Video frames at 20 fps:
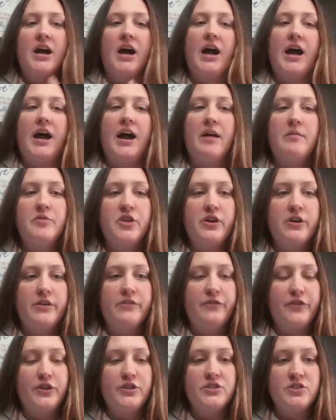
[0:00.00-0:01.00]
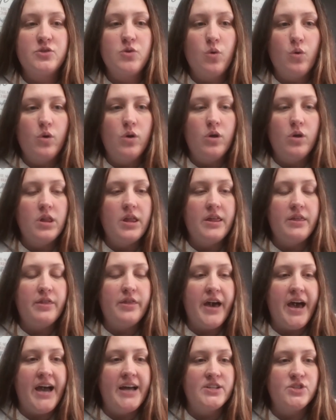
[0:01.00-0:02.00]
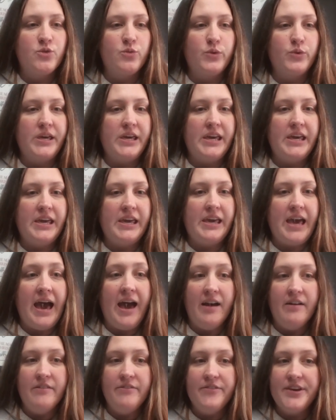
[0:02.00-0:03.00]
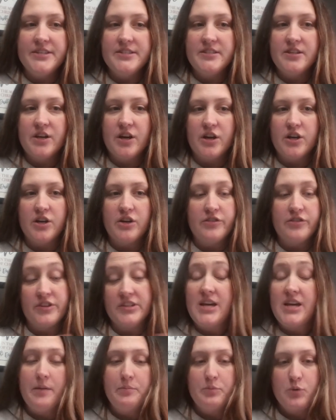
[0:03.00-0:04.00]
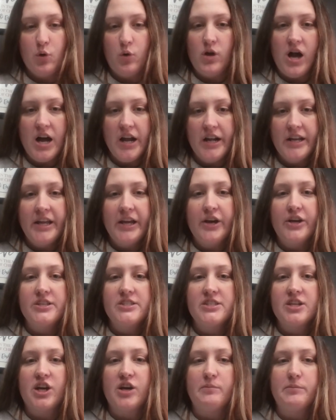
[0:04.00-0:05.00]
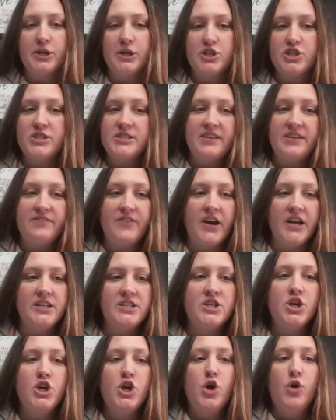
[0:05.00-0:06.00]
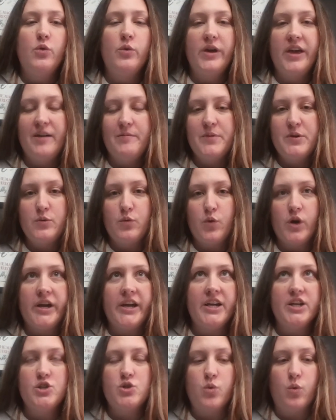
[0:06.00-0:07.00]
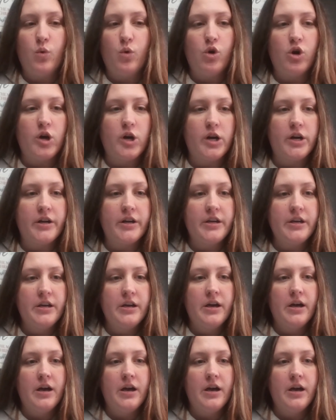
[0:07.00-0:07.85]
The first goal that we have is the top goal on here is our emergency fund. We have been working toward